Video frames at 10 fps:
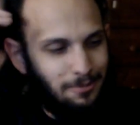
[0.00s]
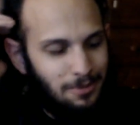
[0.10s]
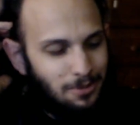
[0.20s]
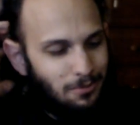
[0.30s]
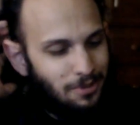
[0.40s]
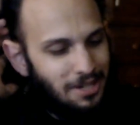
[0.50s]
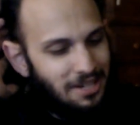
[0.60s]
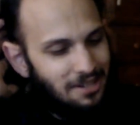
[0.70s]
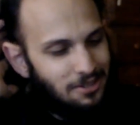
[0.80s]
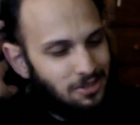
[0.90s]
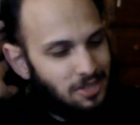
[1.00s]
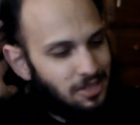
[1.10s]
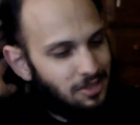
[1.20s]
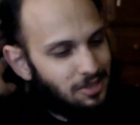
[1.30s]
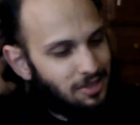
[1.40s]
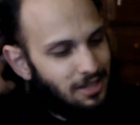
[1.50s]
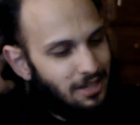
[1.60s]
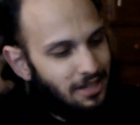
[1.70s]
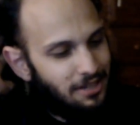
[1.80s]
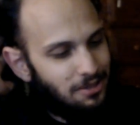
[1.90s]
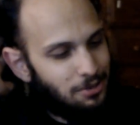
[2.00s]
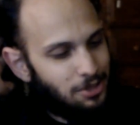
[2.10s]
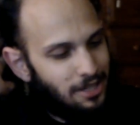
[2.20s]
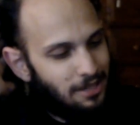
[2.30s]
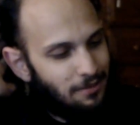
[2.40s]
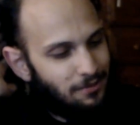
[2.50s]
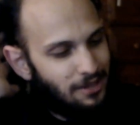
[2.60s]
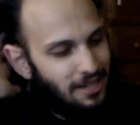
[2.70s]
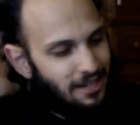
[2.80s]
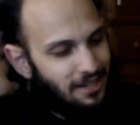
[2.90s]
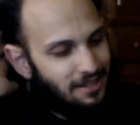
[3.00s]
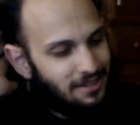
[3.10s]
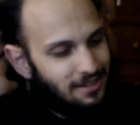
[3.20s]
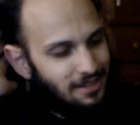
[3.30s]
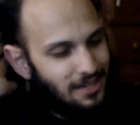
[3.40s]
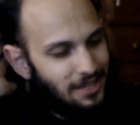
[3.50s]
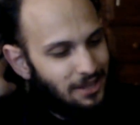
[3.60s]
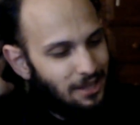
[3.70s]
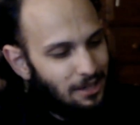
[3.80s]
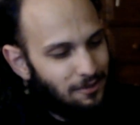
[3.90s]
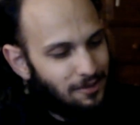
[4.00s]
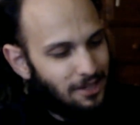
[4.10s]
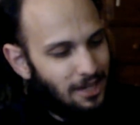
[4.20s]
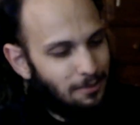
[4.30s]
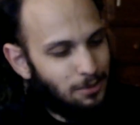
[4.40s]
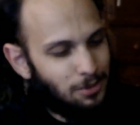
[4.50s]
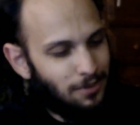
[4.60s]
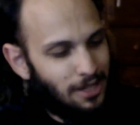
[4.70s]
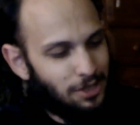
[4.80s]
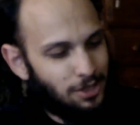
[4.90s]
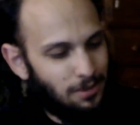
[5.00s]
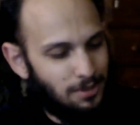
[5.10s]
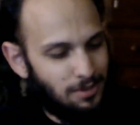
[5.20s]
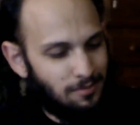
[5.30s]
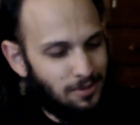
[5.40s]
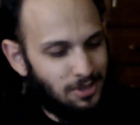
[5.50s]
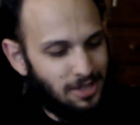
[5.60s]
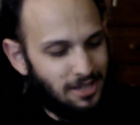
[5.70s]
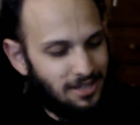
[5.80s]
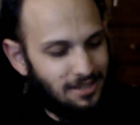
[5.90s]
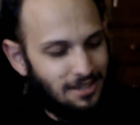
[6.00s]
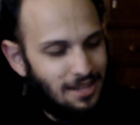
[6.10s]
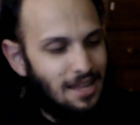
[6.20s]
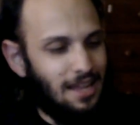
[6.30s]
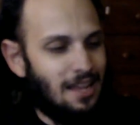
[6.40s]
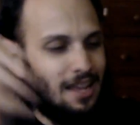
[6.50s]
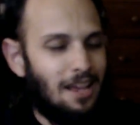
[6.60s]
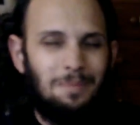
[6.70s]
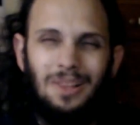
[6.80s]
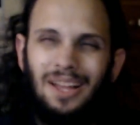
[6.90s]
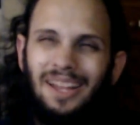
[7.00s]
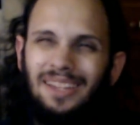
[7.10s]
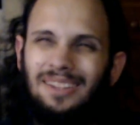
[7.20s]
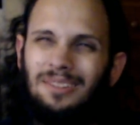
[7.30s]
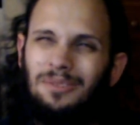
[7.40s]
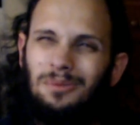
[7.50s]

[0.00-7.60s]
with red hair says, I know, Jean, I forgot. I think I forgot which Flash I was for a second. I'm like,